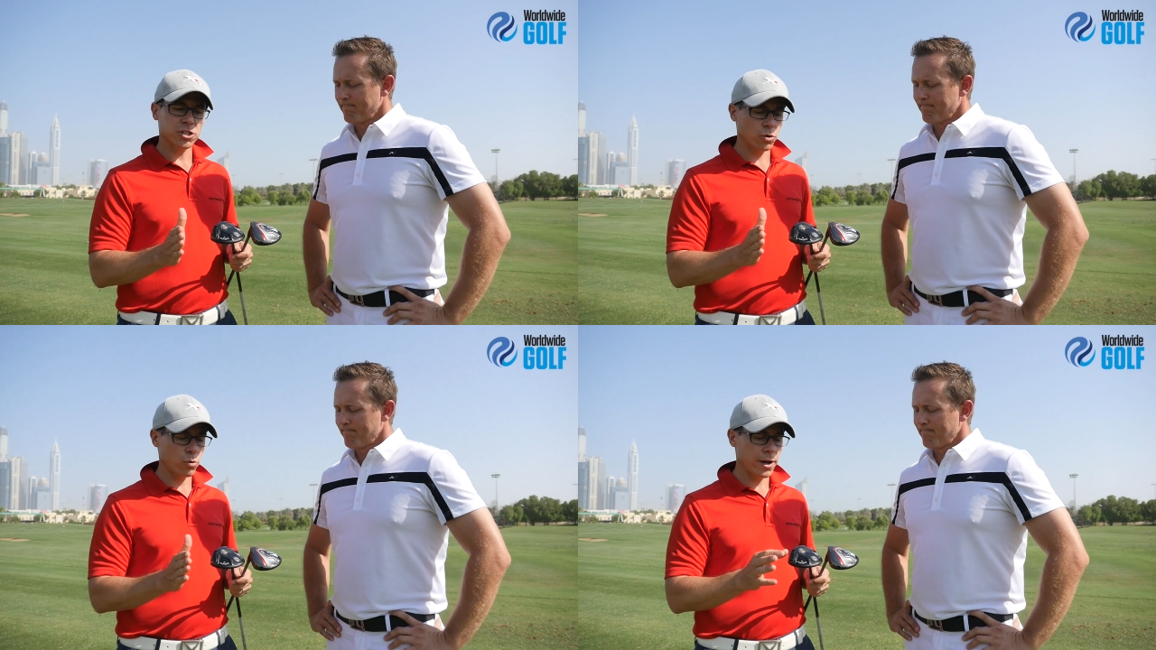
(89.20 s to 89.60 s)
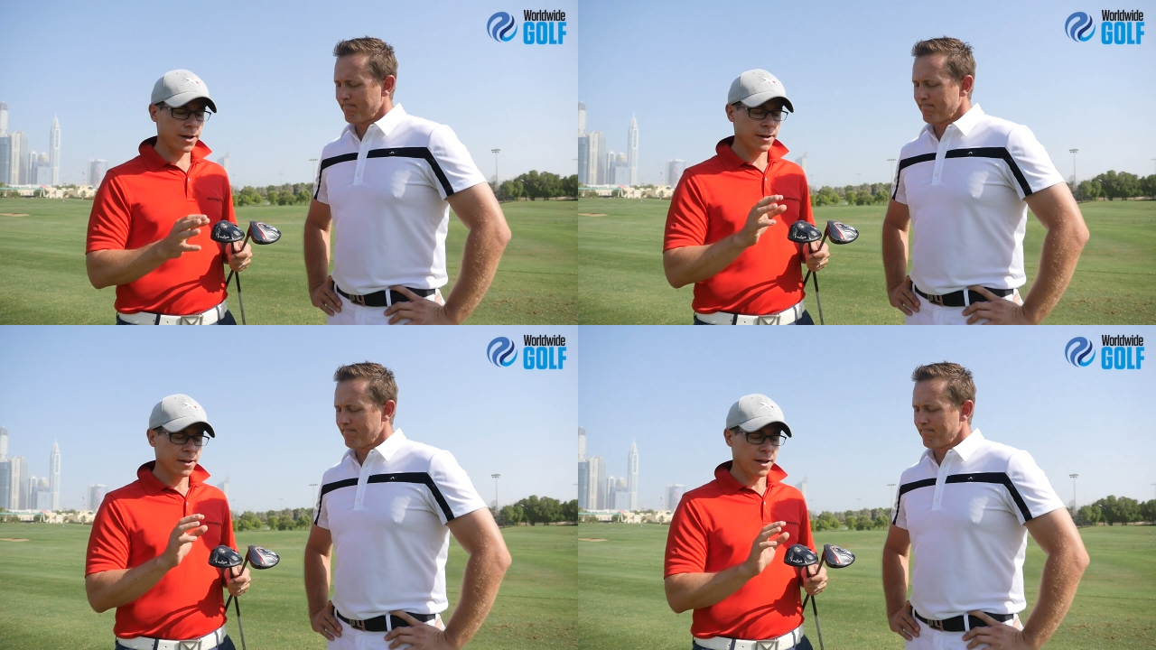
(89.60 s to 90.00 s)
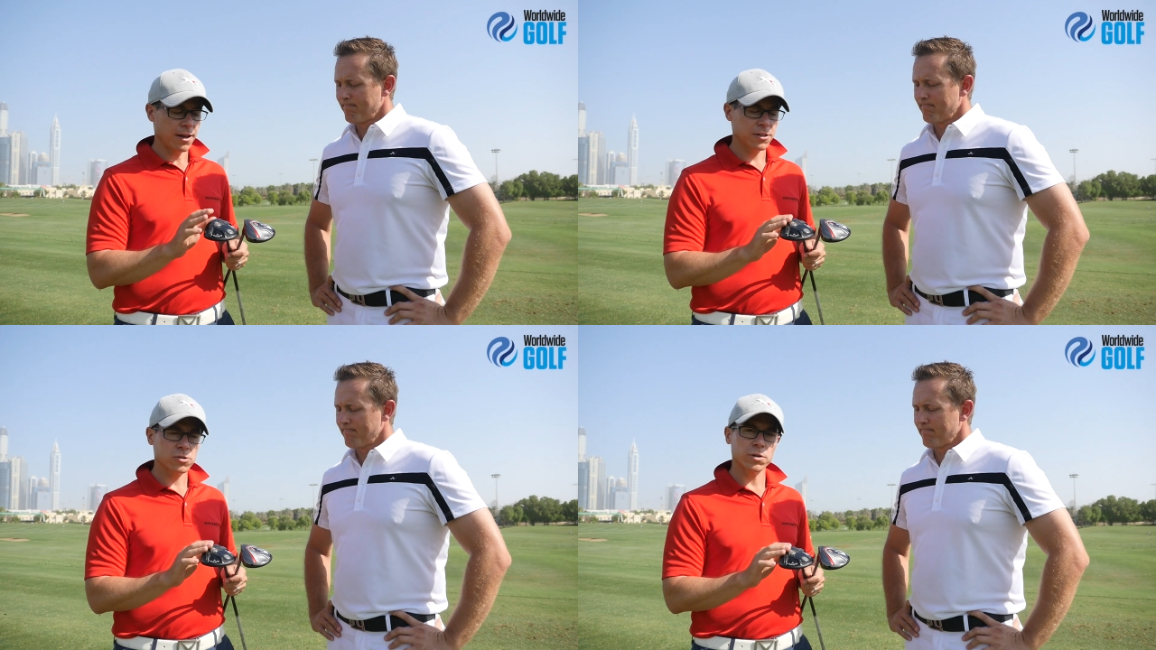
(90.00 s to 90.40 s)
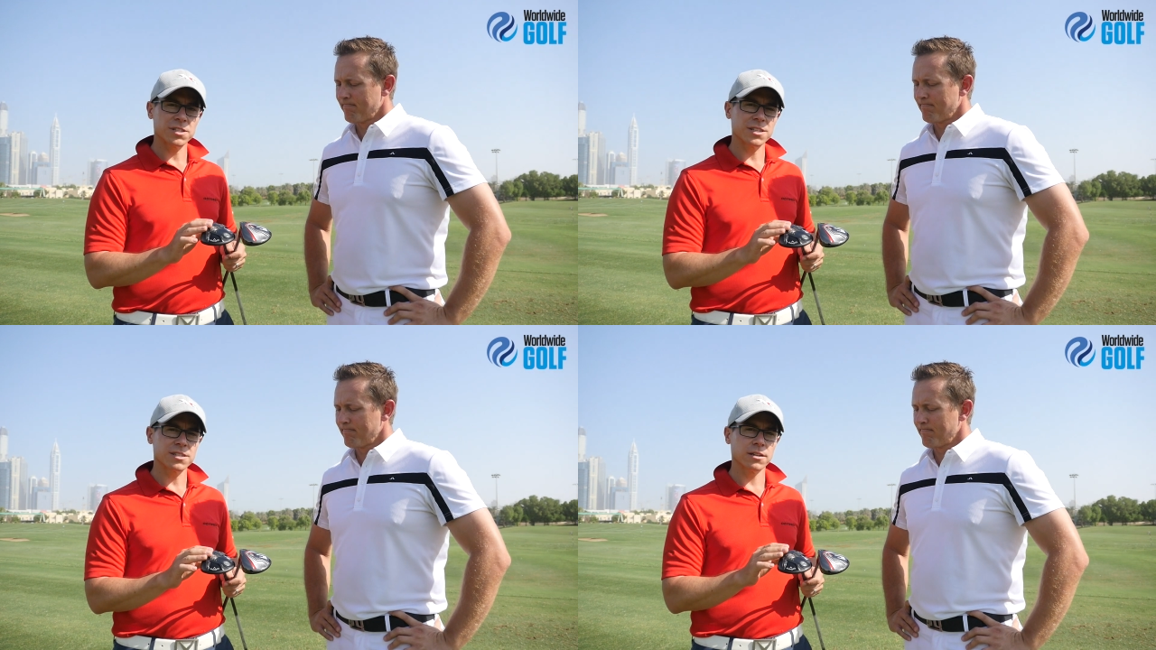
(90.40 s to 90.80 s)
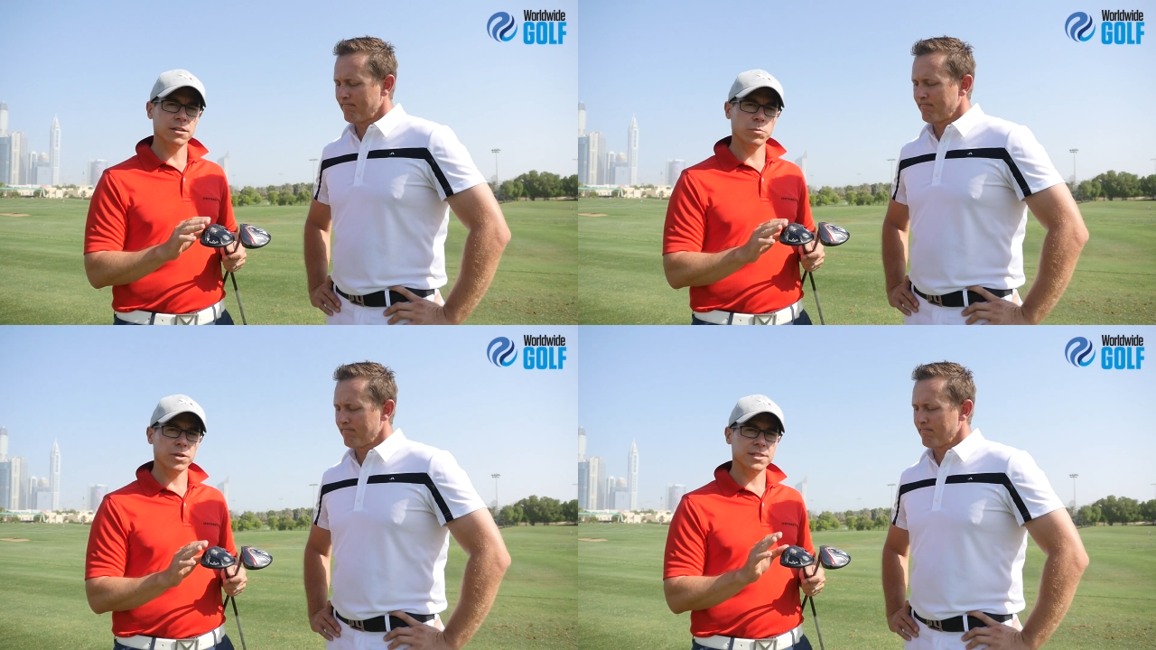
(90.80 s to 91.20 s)
Speaker 1: square. Uh, this one sits a
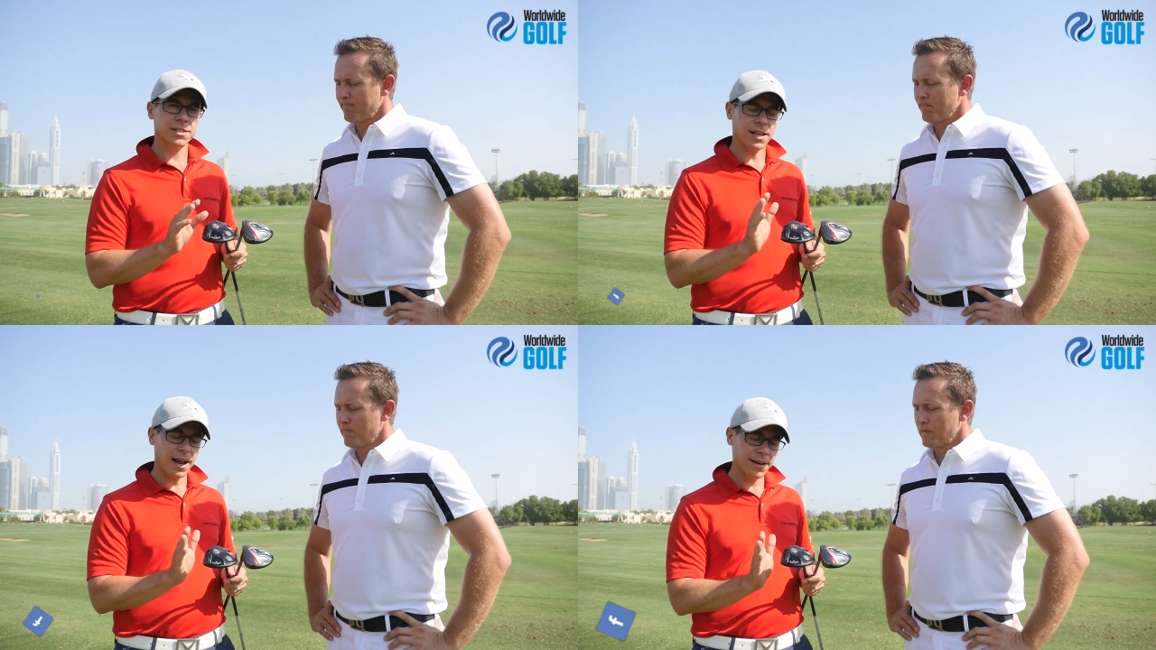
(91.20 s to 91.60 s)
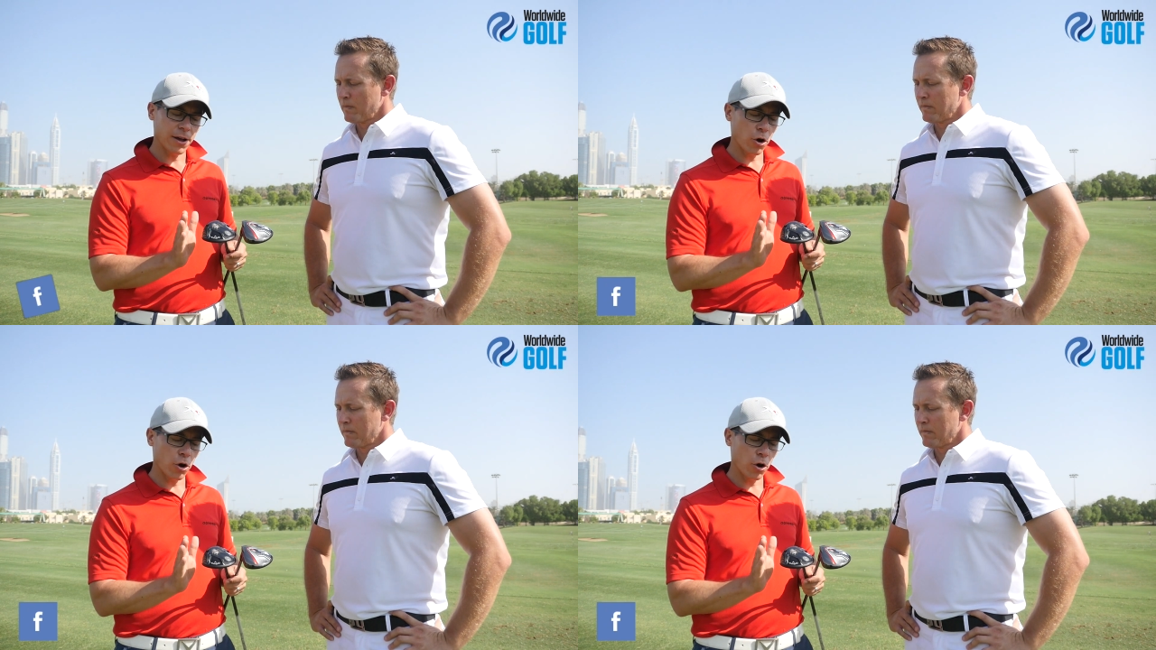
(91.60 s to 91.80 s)
little bit slightly